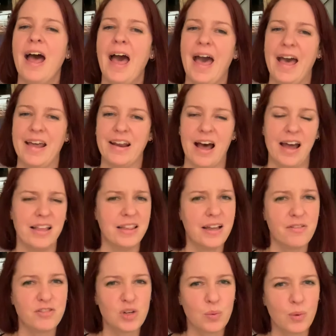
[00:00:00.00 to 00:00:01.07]
and I
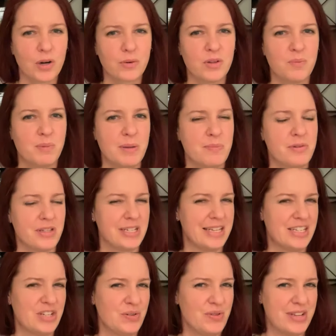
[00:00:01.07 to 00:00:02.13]
love to work with people
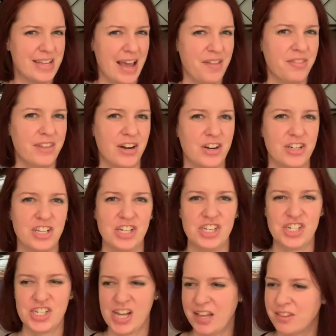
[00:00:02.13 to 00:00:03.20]
to get there, to
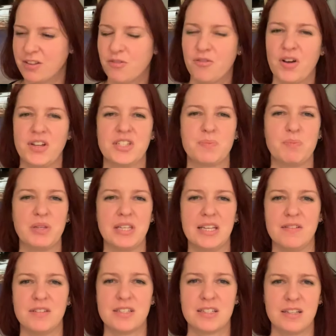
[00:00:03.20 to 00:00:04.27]
shed the false
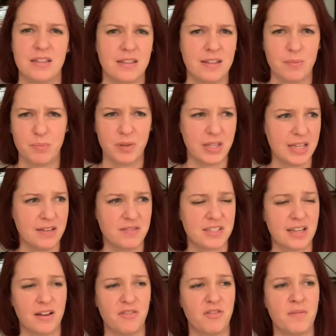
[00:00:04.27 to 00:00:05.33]
beliefs, to the beliefs
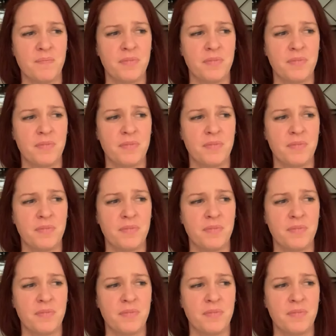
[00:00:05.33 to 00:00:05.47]
of,